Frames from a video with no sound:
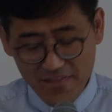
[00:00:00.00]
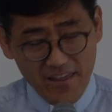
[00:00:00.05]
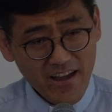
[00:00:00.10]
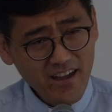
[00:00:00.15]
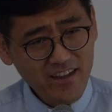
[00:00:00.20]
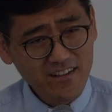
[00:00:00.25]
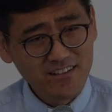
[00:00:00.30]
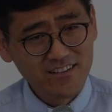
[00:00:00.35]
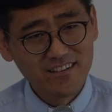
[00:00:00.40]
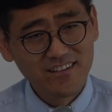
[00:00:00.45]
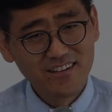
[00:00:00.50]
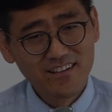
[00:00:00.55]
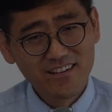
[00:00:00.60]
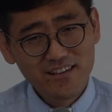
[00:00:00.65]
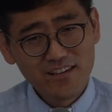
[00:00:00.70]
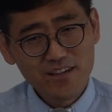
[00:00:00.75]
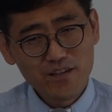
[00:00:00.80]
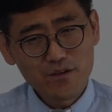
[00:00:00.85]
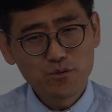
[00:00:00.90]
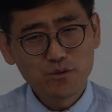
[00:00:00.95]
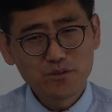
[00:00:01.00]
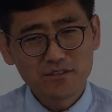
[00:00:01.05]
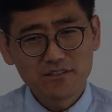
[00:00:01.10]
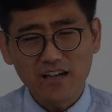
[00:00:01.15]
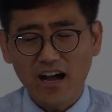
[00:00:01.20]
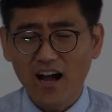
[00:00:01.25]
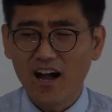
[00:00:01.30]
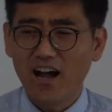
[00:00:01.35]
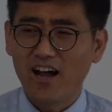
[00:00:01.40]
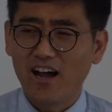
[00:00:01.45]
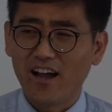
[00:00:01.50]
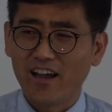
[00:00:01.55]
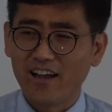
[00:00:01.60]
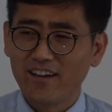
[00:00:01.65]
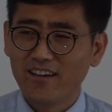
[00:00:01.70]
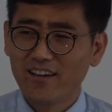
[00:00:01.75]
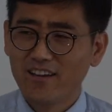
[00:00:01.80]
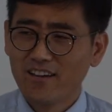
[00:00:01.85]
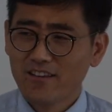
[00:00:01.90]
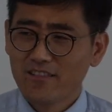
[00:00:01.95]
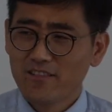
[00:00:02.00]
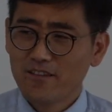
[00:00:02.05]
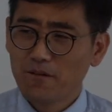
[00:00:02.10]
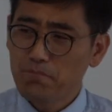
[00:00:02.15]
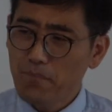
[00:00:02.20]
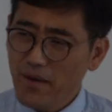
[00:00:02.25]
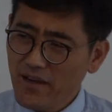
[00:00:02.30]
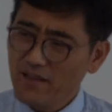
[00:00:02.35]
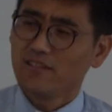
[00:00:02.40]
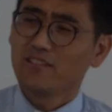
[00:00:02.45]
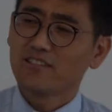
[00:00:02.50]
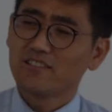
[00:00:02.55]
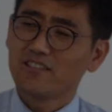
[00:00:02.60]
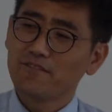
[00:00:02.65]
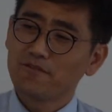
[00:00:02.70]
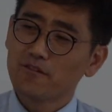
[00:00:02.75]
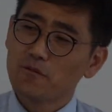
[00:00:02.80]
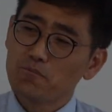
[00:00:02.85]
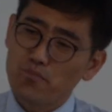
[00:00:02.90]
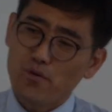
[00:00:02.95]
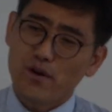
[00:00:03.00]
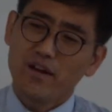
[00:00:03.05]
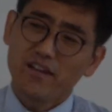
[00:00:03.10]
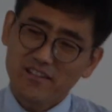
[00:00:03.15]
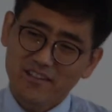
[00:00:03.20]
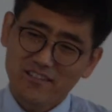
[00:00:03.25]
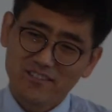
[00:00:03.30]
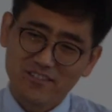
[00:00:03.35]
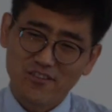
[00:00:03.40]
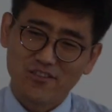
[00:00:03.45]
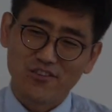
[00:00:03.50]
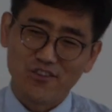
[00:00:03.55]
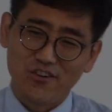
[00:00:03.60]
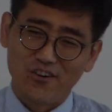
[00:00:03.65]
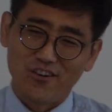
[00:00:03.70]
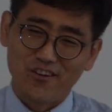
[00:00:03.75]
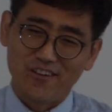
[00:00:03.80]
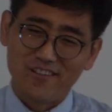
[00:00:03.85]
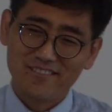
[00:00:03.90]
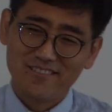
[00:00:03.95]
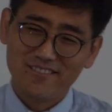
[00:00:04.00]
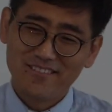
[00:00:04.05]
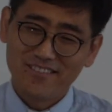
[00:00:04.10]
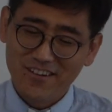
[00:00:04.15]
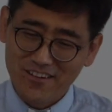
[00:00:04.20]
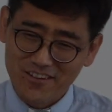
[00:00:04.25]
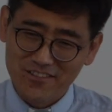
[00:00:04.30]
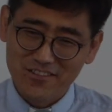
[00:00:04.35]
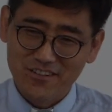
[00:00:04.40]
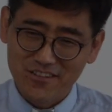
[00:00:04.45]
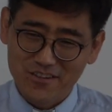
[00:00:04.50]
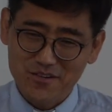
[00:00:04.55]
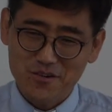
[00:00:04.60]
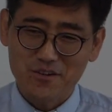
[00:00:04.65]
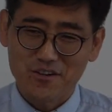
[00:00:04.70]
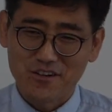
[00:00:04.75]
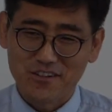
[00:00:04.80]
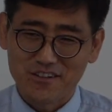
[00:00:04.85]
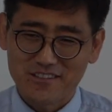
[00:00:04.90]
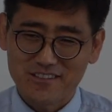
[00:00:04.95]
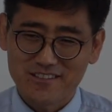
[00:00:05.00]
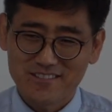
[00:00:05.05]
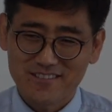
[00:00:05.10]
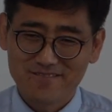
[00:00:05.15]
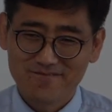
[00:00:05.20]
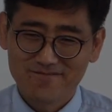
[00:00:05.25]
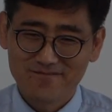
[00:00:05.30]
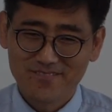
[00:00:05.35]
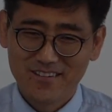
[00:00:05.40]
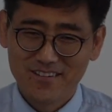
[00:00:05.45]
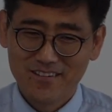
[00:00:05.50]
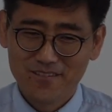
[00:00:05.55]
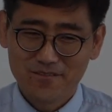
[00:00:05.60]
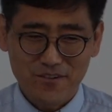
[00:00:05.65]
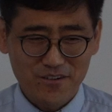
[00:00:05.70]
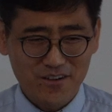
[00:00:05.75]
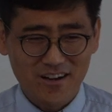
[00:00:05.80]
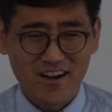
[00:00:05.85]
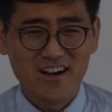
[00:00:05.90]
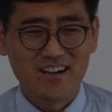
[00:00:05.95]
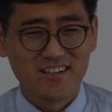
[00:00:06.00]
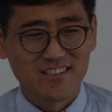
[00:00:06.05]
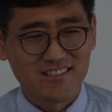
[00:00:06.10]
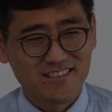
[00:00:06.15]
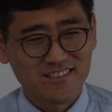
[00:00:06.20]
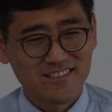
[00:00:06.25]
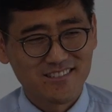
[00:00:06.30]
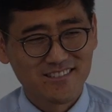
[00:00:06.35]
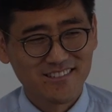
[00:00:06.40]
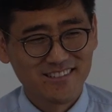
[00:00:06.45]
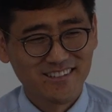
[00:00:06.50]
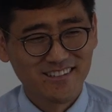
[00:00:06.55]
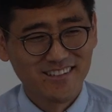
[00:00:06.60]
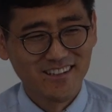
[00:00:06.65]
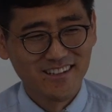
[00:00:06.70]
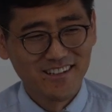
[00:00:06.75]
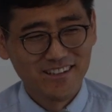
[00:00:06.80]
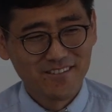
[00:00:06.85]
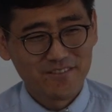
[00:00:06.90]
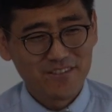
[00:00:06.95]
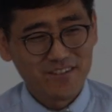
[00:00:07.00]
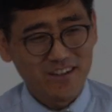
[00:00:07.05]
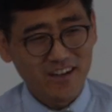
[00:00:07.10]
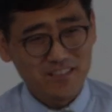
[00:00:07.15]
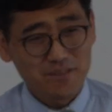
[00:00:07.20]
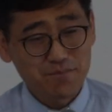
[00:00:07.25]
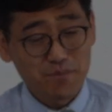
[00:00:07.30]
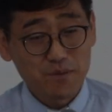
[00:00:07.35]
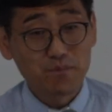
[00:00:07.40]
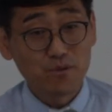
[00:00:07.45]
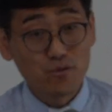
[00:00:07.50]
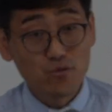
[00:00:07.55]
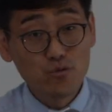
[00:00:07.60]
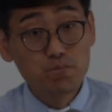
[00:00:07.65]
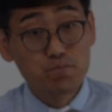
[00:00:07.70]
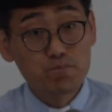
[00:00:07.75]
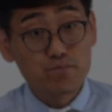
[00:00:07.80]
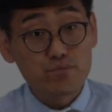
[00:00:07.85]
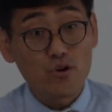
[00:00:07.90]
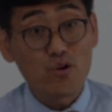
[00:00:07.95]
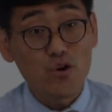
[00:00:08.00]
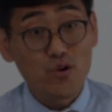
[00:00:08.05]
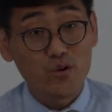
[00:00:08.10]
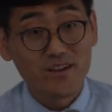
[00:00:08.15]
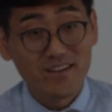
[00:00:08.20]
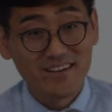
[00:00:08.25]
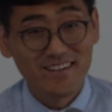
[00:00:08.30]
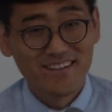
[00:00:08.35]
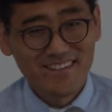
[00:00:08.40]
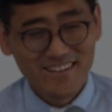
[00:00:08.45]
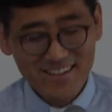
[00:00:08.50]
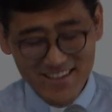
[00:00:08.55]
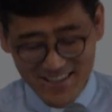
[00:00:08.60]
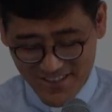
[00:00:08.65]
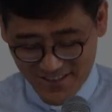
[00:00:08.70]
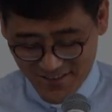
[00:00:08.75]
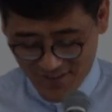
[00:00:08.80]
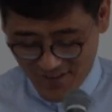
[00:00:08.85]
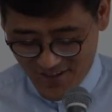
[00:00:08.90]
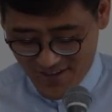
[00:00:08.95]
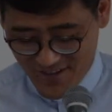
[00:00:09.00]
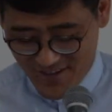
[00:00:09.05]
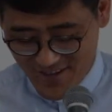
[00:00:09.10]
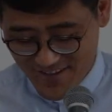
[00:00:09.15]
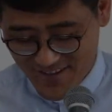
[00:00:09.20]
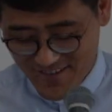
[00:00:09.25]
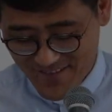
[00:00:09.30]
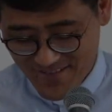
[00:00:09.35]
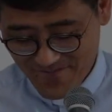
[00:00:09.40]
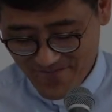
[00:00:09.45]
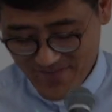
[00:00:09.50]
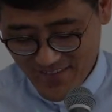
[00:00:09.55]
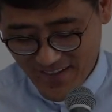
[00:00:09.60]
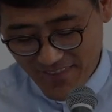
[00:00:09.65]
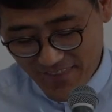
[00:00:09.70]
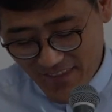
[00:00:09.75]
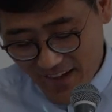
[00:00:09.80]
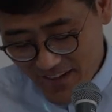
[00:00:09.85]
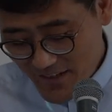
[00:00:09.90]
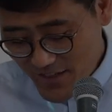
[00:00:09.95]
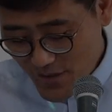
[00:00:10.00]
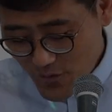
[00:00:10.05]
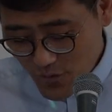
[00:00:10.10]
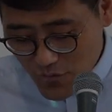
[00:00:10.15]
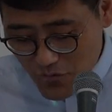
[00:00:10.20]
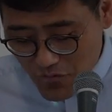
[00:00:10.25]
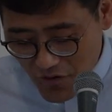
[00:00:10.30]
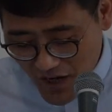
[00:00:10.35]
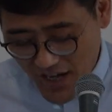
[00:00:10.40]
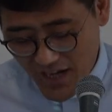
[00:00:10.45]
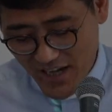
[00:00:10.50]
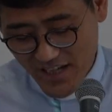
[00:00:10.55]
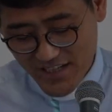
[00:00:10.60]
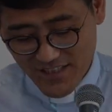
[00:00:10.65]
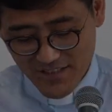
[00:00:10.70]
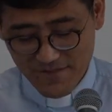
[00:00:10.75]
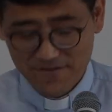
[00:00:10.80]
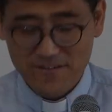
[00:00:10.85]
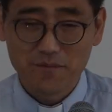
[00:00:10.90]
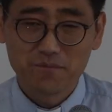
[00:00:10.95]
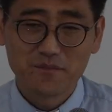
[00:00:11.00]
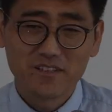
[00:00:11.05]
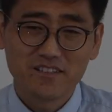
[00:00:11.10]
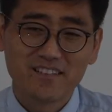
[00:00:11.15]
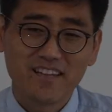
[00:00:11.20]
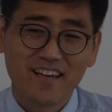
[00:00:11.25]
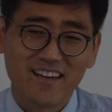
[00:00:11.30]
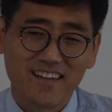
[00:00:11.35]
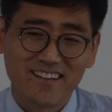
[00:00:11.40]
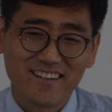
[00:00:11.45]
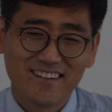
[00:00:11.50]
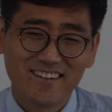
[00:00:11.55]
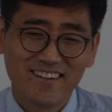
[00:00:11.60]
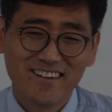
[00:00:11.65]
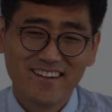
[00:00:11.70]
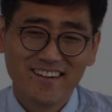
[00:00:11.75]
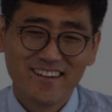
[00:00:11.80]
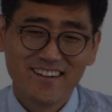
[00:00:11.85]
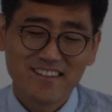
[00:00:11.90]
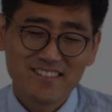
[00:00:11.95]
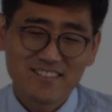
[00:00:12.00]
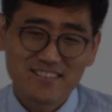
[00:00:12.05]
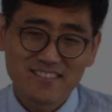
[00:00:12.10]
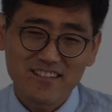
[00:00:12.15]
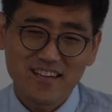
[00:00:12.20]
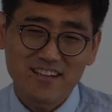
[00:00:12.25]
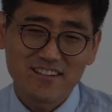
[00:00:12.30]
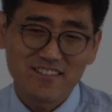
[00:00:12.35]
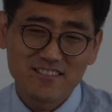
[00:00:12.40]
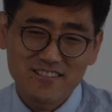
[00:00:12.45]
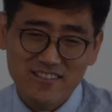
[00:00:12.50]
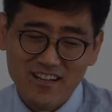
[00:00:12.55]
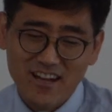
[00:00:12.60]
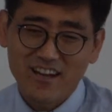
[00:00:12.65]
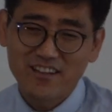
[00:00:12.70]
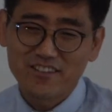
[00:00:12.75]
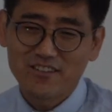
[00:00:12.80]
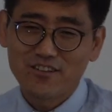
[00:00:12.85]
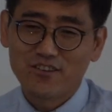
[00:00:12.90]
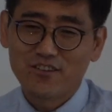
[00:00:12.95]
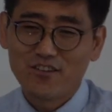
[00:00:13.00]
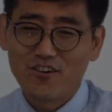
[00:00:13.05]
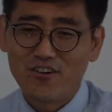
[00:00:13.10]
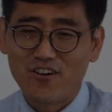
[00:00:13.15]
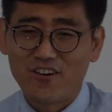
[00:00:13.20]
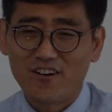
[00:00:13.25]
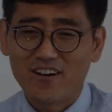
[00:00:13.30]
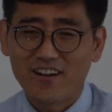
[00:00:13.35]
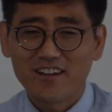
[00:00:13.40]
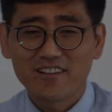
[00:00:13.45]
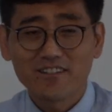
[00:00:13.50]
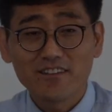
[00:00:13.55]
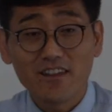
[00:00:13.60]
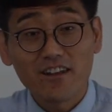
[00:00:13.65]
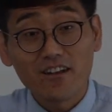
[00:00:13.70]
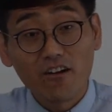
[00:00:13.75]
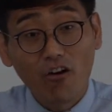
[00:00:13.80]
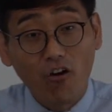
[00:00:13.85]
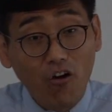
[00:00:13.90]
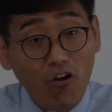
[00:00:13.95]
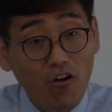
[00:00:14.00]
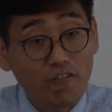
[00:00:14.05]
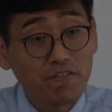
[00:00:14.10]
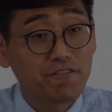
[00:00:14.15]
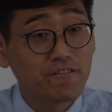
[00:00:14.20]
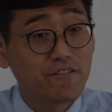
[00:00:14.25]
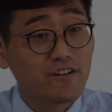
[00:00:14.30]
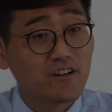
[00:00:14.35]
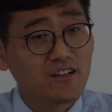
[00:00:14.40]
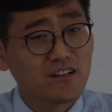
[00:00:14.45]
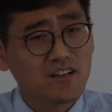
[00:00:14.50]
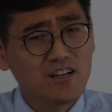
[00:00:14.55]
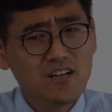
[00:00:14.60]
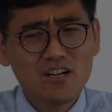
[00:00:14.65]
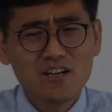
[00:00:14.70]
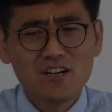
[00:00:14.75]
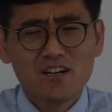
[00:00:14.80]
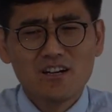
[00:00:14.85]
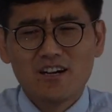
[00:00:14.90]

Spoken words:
And then he would die the penalty for breaking the law on the cross for us, for God's people who broke his law. And then he would rise from the dead and set aside the law and then offer